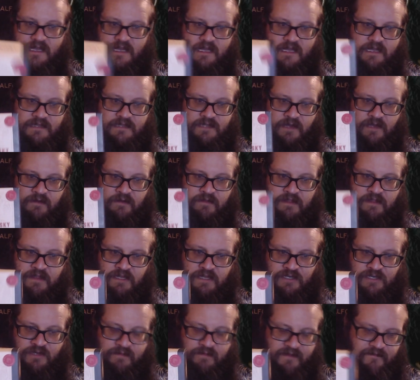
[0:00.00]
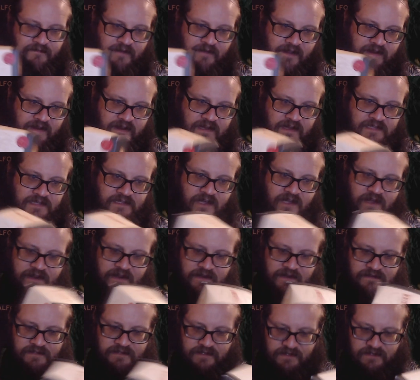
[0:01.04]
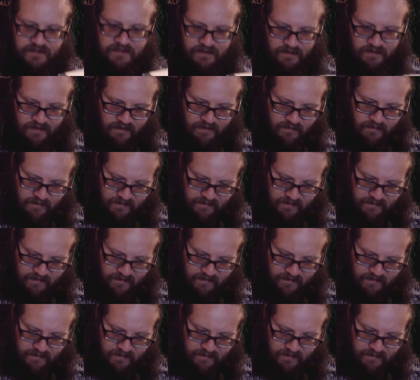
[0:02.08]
So this should be fun and exciting to do.